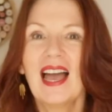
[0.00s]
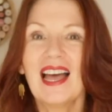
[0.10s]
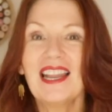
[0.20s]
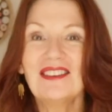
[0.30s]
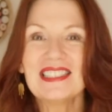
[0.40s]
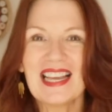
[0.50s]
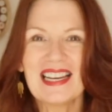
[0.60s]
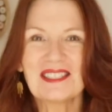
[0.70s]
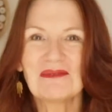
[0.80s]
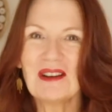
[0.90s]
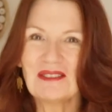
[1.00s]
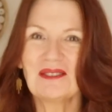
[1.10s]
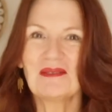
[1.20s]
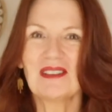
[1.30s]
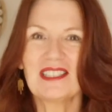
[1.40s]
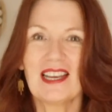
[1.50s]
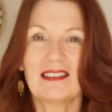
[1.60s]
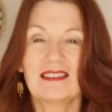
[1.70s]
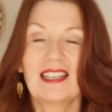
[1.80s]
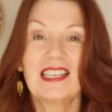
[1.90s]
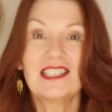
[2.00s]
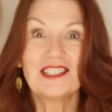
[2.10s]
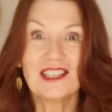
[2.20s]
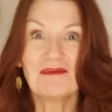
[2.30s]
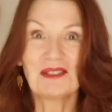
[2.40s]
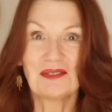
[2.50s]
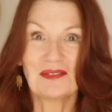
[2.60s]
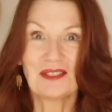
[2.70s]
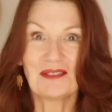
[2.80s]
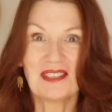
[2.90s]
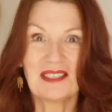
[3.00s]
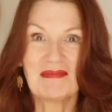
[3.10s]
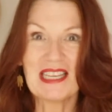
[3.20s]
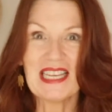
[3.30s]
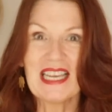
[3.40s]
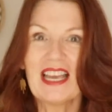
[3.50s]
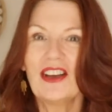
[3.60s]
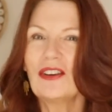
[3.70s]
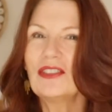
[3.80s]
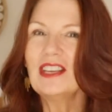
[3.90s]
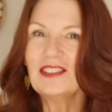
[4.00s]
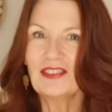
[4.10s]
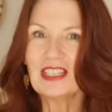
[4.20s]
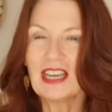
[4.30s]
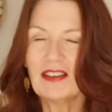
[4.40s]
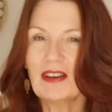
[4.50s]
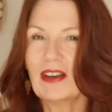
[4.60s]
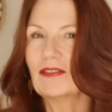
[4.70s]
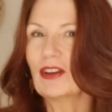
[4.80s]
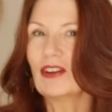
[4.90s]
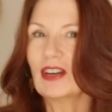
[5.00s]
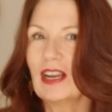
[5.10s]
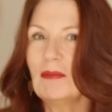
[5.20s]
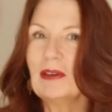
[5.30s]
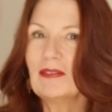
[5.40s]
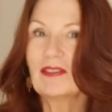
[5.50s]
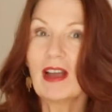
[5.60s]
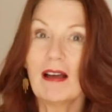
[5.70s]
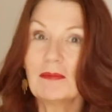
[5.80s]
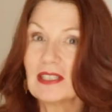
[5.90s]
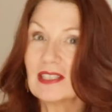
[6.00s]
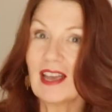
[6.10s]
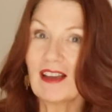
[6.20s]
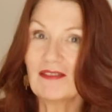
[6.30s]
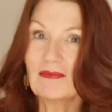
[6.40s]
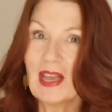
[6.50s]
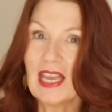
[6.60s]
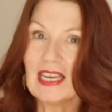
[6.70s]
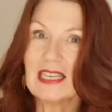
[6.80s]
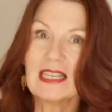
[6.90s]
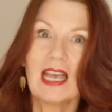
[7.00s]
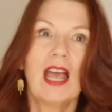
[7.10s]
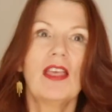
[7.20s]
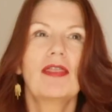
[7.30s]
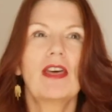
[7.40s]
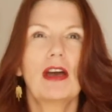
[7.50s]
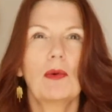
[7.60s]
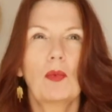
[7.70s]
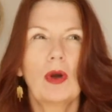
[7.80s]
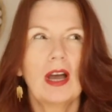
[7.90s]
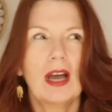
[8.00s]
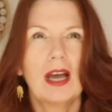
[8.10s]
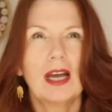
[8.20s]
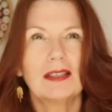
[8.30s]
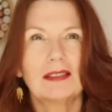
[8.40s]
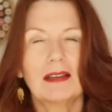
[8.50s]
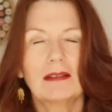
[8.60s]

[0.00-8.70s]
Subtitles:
Hello, it's Alex. Welcome to my channel. Thank you so much for joining me. On this video, I've got a couple of garments that I've made that were